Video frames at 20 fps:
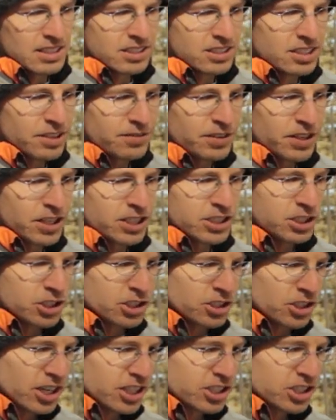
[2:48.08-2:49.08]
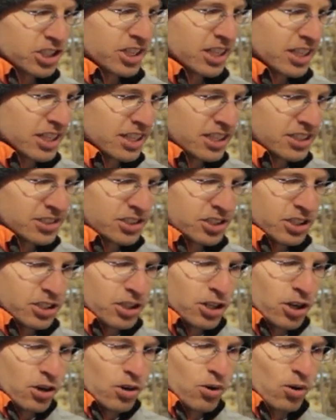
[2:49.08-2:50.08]
Different construction. It
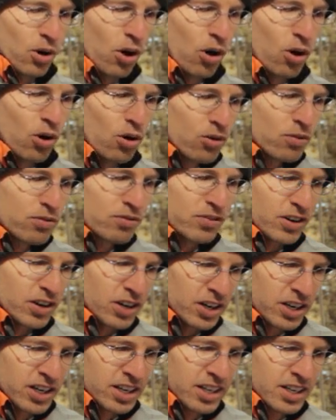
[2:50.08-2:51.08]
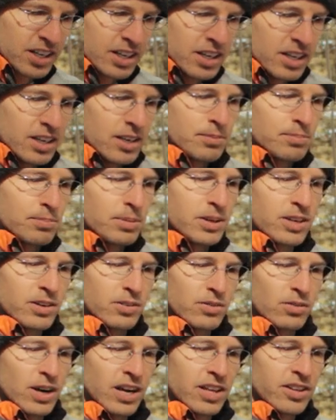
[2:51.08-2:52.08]
doesn't go over, but
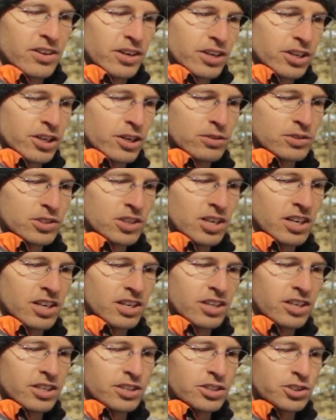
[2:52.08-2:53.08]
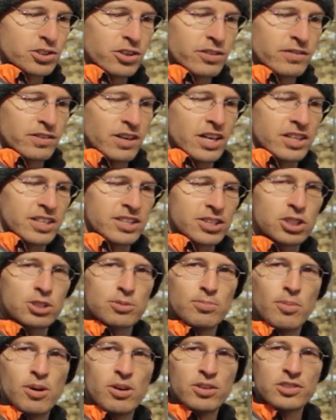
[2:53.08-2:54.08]
it goes under. So even on this
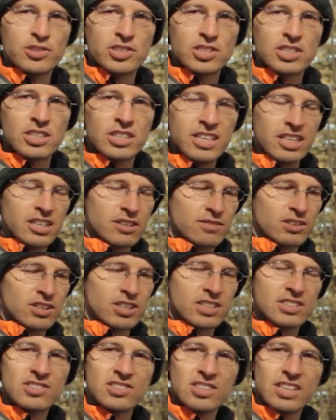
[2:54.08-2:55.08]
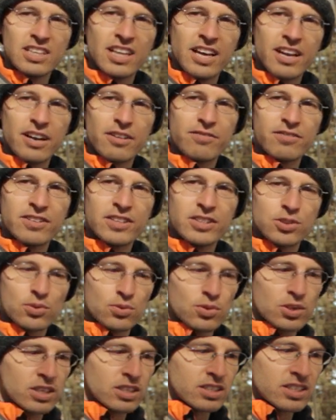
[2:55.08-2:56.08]
small sleeve, you can see that it fits
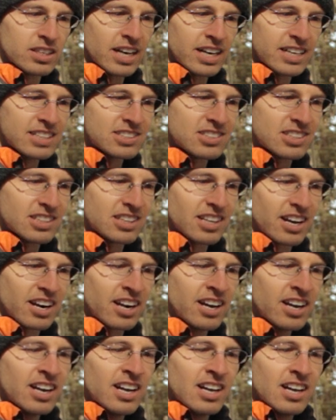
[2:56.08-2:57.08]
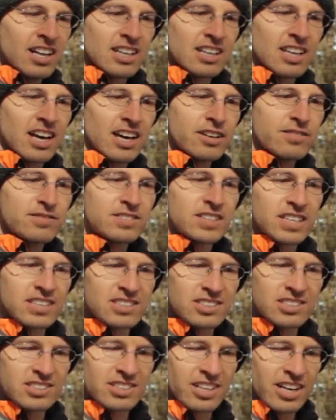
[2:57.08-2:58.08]
real nice in there. A lot of
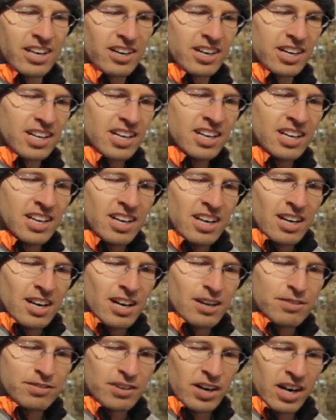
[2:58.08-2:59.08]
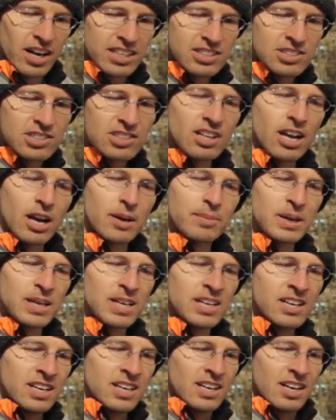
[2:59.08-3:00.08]
dexterity for ice
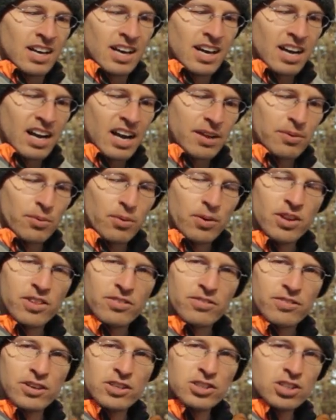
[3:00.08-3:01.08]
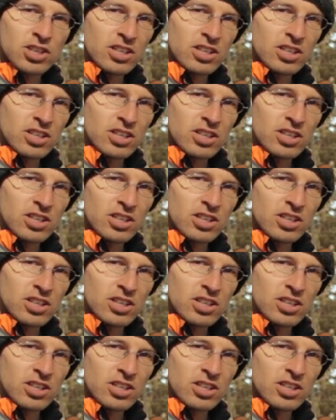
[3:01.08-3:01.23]
climbing. One of the first